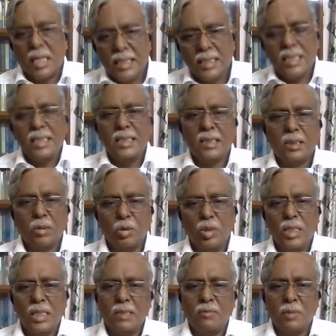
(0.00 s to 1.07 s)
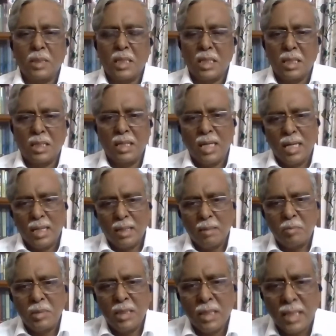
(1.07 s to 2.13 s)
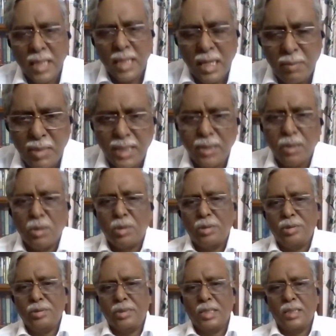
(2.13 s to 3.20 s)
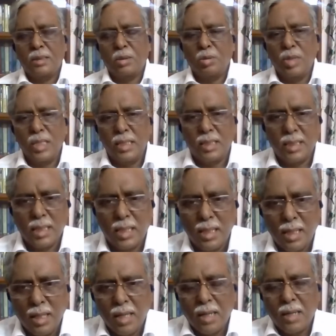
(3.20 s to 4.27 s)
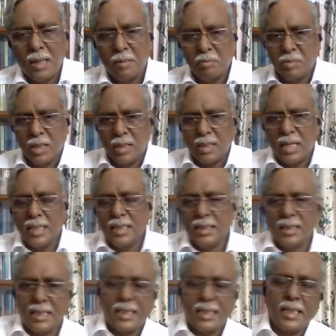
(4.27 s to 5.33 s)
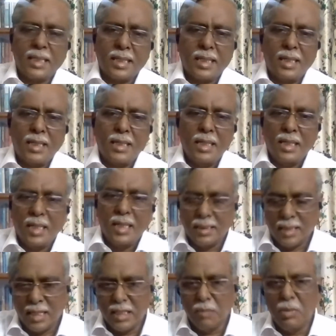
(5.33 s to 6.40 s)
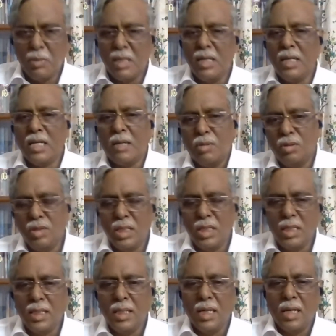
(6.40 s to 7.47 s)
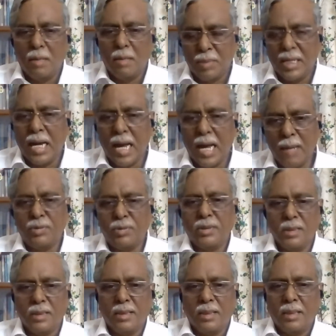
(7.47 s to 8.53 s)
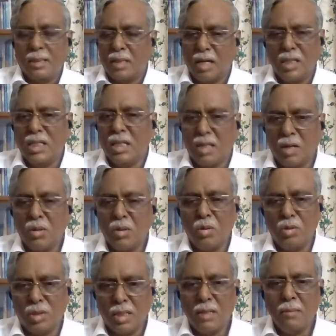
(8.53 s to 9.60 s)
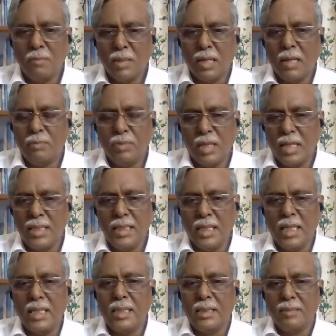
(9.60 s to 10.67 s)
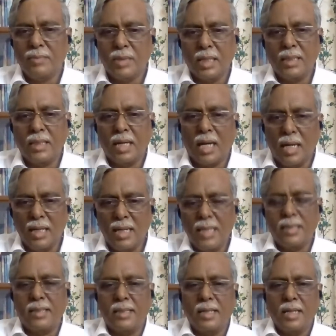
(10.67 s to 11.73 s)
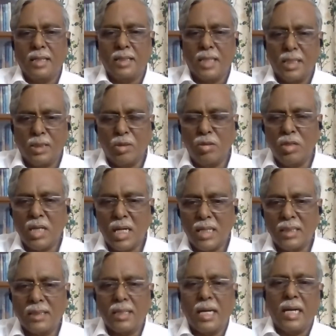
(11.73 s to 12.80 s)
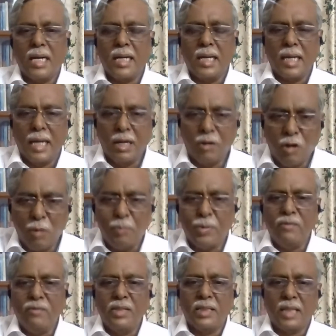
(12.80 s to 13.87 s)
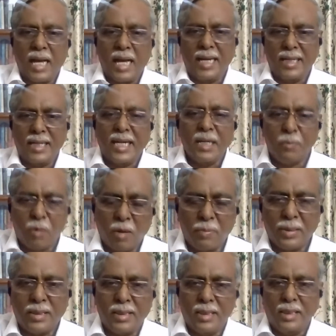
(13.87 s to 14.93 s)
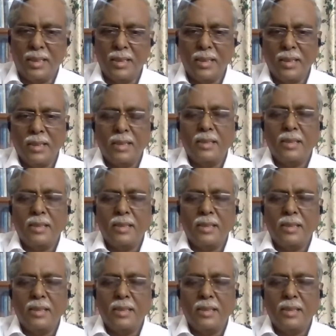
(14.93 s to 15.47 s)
writings, through his cabinet notes, through his writings, etc., he has ultimately come to the, perhaps, not the conclusion, perhaps the idea that unless scheduled castes are equipped with land and property,